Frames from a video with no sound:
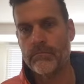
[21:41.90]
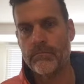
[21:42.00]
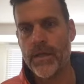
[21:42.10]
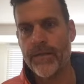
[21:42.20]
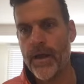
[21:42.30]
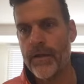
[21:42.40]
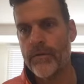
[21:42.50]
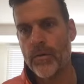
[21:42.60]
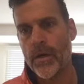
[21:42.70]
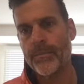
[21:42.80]
nothing I
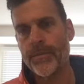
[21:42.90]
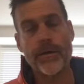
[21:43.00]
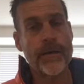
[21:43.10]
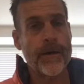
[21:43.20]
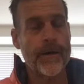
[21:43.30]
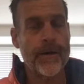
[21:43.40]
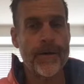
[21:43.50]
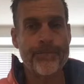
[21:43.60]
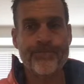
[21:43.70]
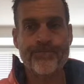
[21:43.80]
ever want to build.
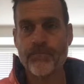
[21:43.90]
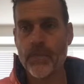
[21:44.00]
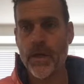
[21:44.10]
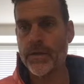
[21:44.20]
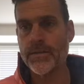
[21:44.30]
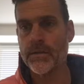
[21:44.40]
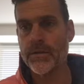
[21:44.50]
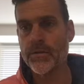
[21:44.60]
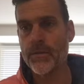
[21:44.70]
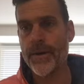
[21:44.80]
I use
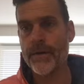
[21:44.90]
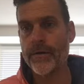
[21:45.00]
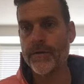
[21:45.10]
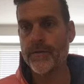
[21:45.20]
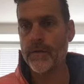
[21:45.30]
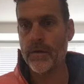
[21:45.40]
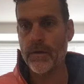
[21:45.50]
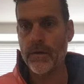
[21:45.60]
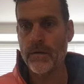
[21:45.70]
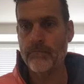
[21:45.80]
cylindrical batteries,
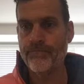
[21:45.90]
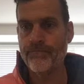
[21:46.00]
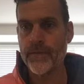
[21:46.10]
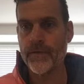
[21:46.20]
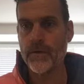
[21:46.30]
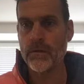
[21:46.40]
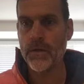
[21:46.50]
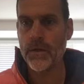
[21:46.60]
that's all.